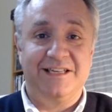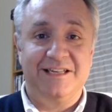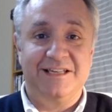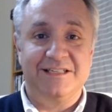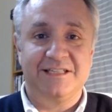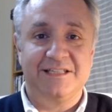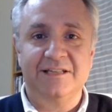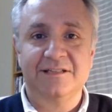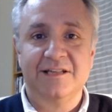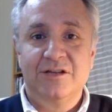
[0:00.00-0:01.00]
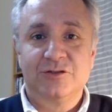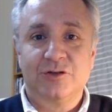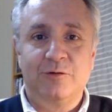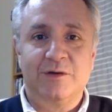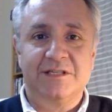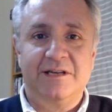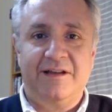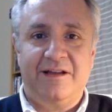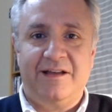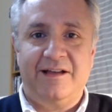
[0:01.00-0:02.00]
uh, side. So it was
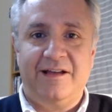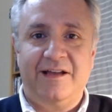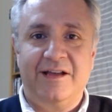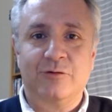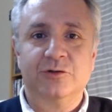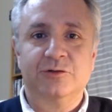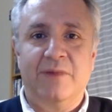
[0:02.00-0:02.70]
a, a good